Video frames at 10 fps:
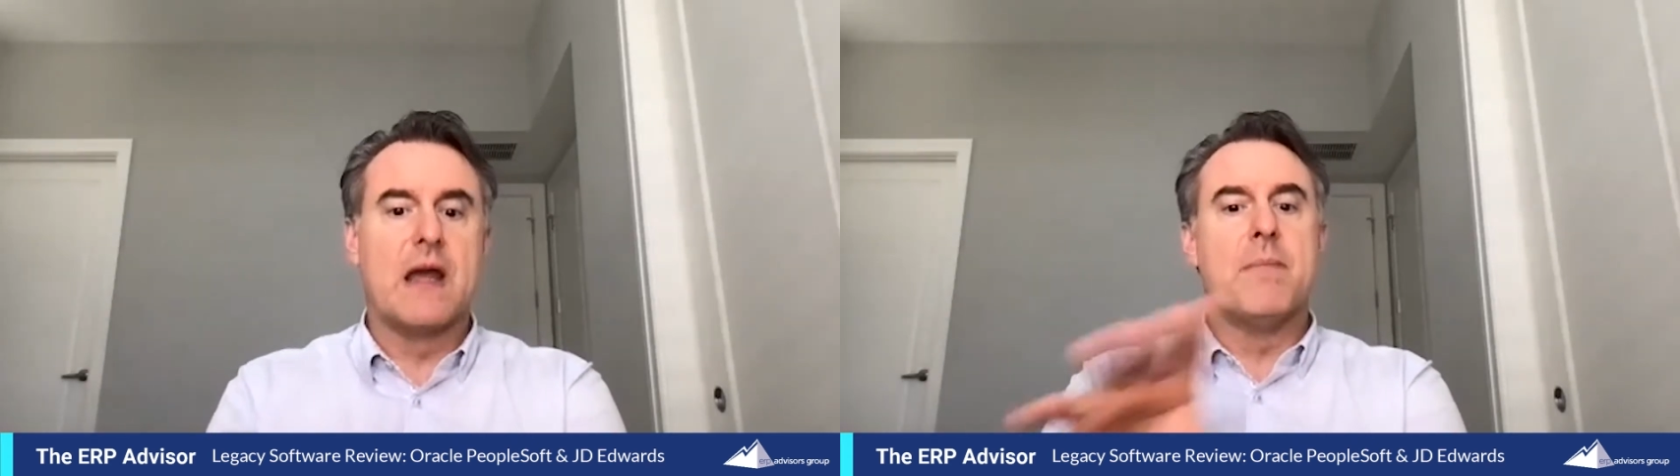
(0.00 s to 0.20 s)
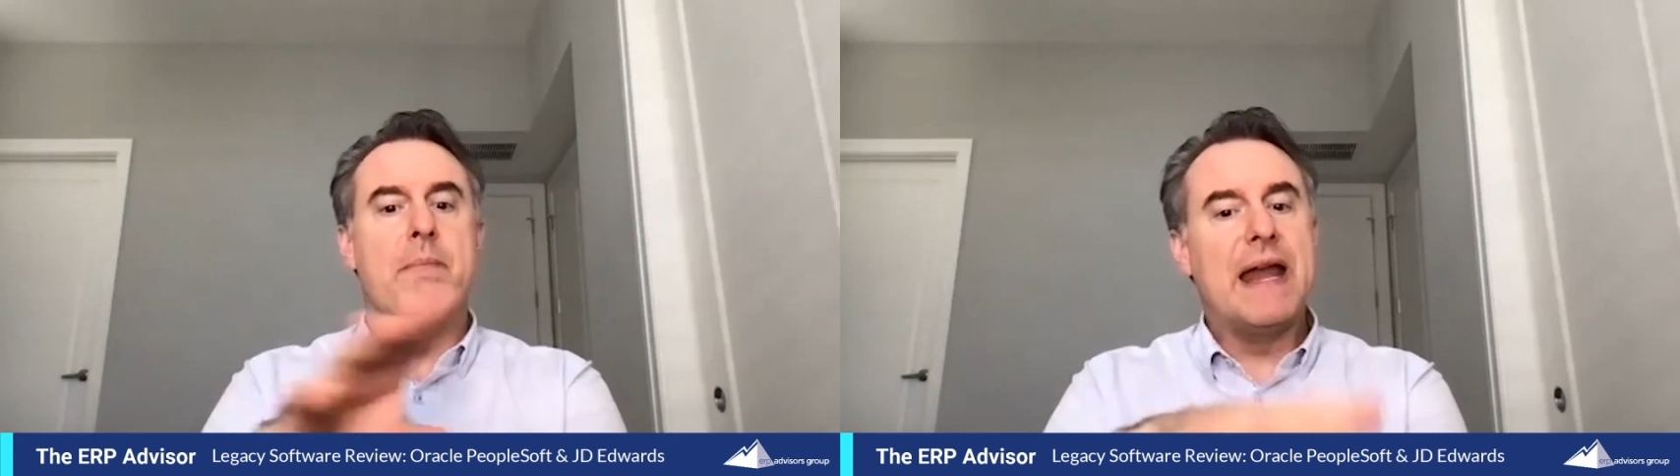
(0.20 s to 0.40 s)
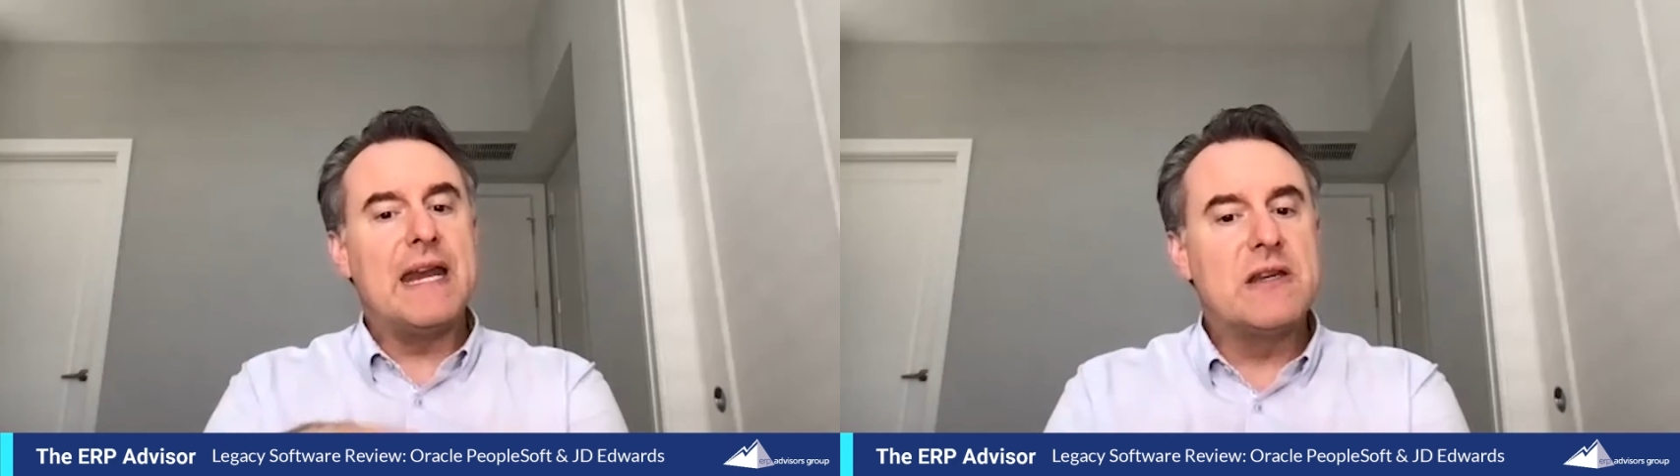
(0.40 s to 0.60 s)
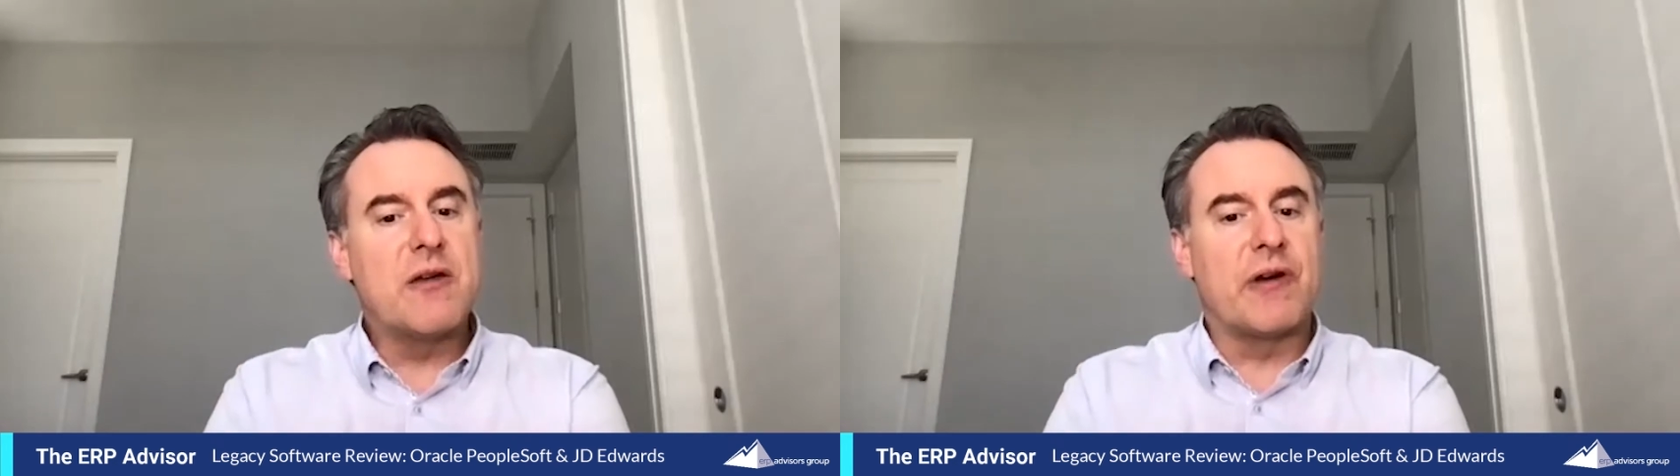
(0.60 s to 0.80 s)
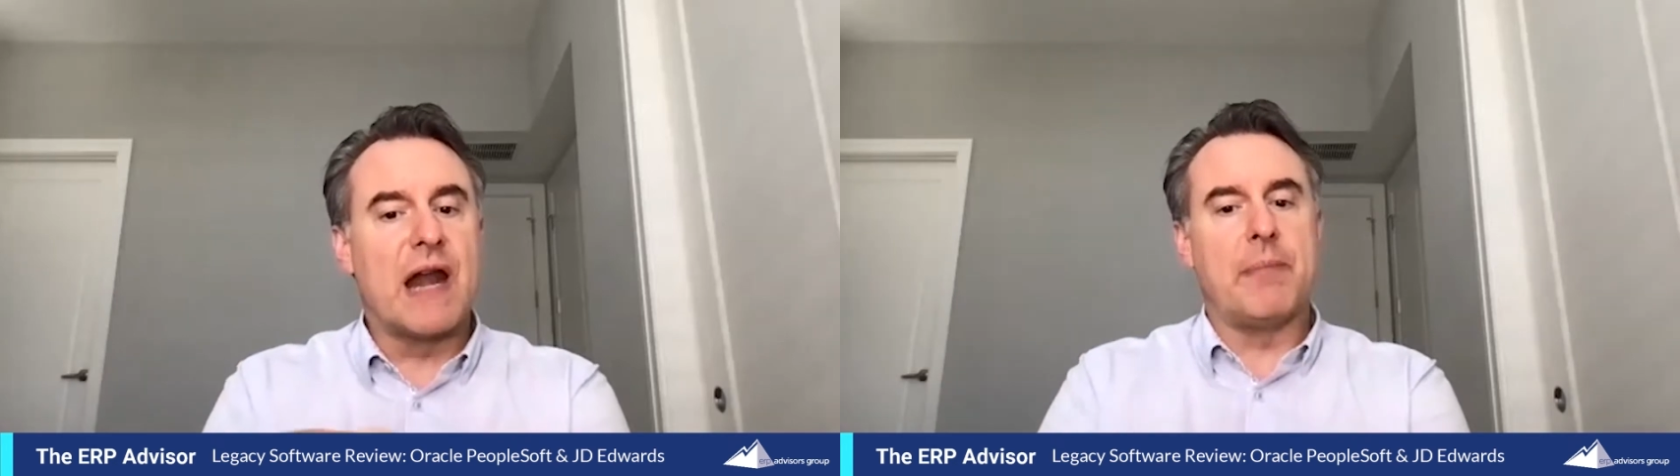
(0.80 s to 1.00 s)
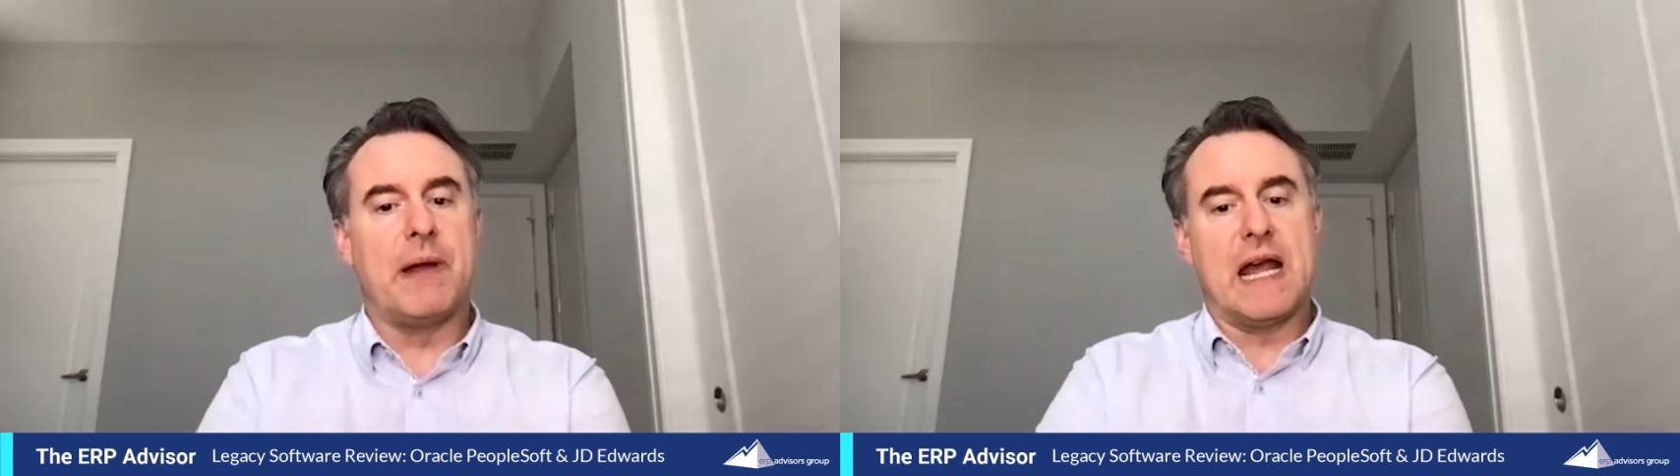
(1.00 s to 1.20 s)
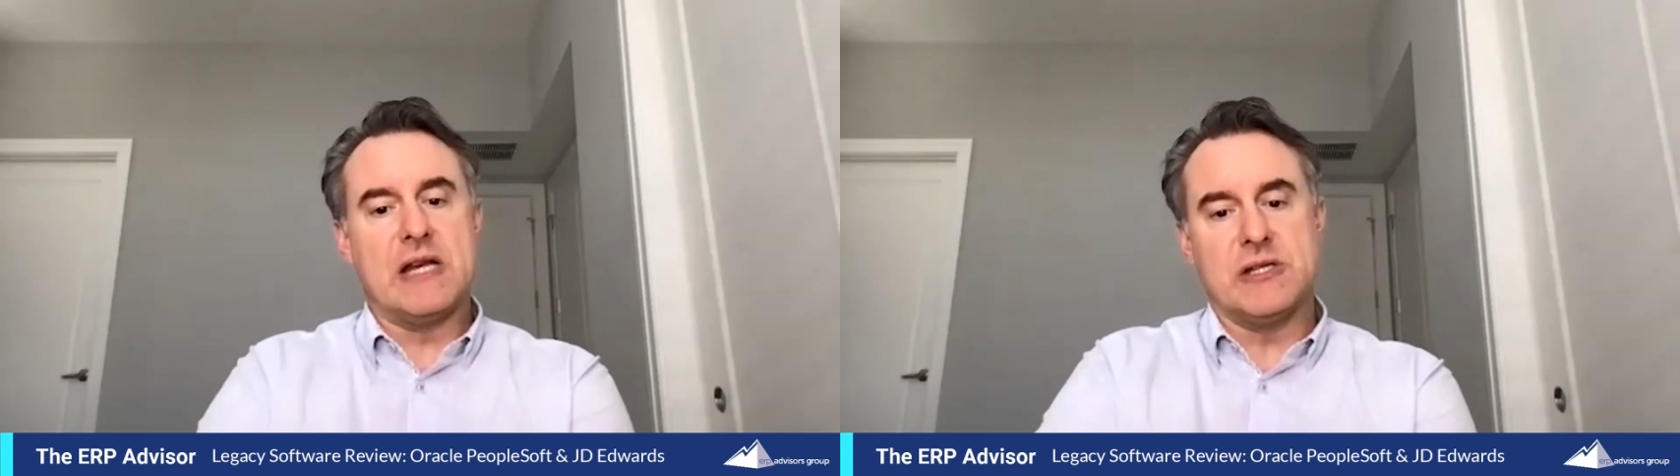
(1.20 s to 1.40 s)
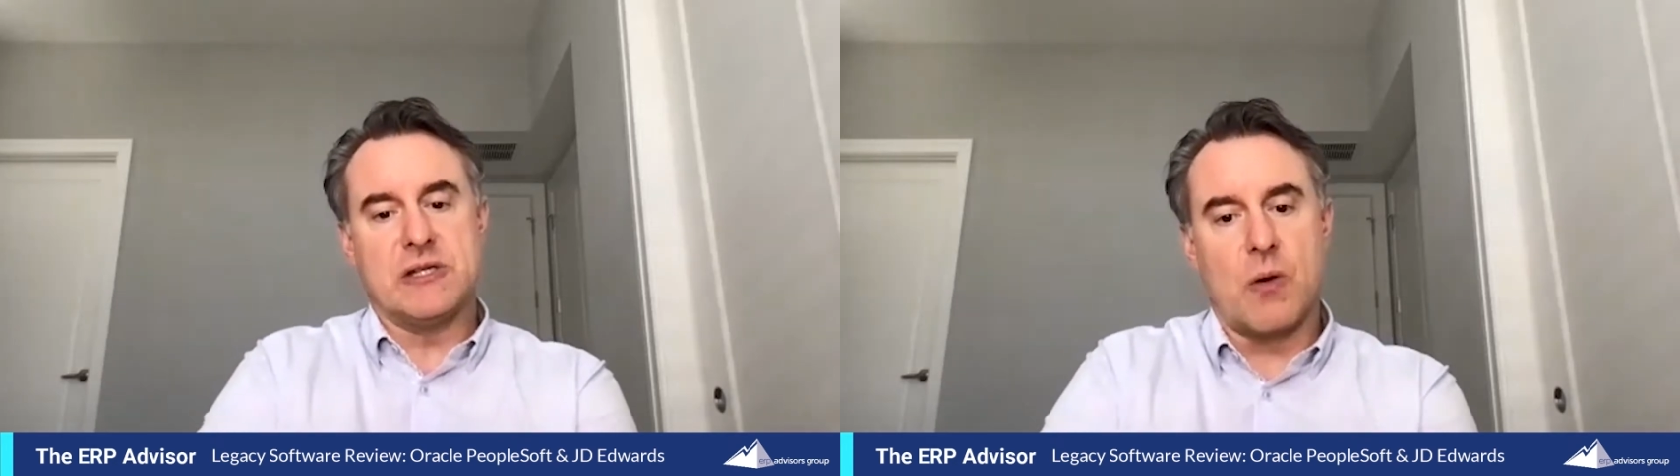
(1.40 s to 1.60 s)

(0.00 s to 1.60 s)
many different applications that